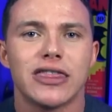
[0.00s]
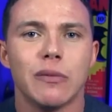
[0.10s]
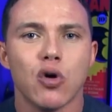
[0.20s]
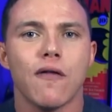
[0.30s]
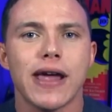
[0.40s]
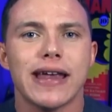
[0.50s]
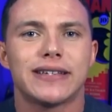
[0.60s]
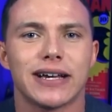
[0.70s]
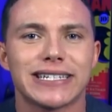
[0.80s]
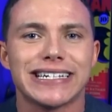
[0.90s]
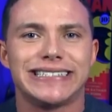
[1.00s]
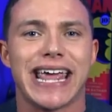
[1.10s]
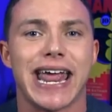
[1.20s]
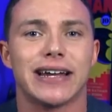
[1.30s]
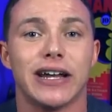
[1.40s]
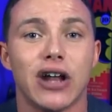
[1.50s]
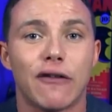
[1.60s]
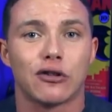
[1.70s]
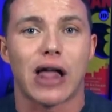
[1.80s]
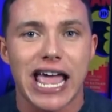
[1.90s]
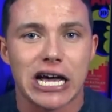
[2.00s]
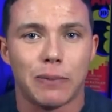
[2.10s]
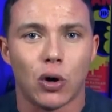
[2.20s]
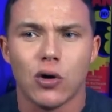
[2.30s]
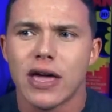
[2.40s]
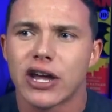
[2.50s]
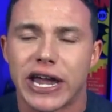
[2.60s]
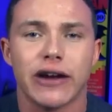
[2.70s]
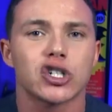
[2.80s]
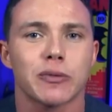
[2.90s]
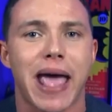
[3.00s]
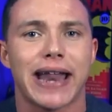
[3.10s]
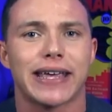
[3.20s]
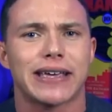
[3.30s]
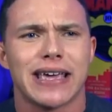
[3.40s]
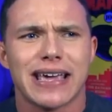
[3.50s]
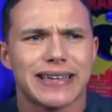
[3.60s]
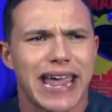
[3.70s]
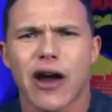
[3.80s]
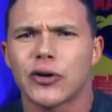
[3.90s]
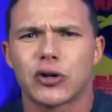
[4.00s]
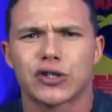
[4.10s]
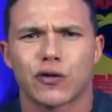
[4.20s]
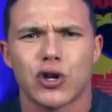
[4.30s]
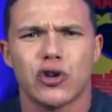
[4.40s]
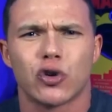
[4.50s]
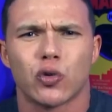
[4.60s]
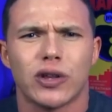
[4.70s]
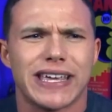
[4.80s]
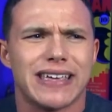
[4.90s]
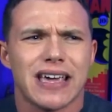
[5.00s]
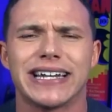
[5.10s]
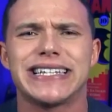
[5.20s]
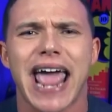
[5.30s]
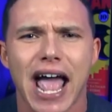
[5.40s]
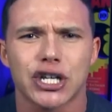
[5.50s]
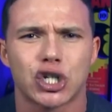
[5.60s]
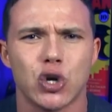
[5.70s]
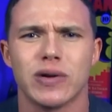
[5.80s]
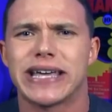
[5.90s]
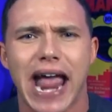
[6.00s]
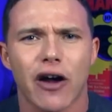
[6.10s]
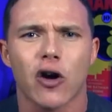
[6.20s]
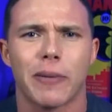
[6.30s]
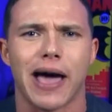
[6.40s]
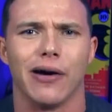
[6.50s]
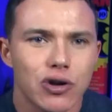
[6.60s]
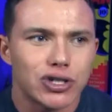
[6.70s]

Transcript: The movie doesn't contain enough likable, charismatic characters for you to really get attached to and care about.